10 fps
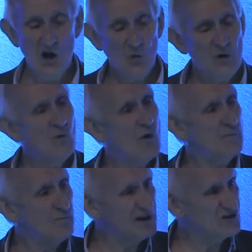We
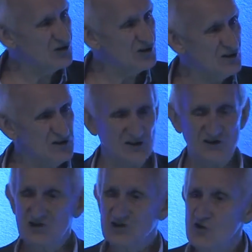want pictures and
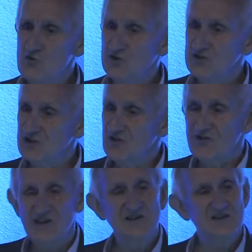slogans and
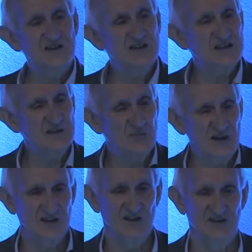things that
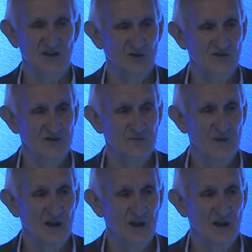express ourselves.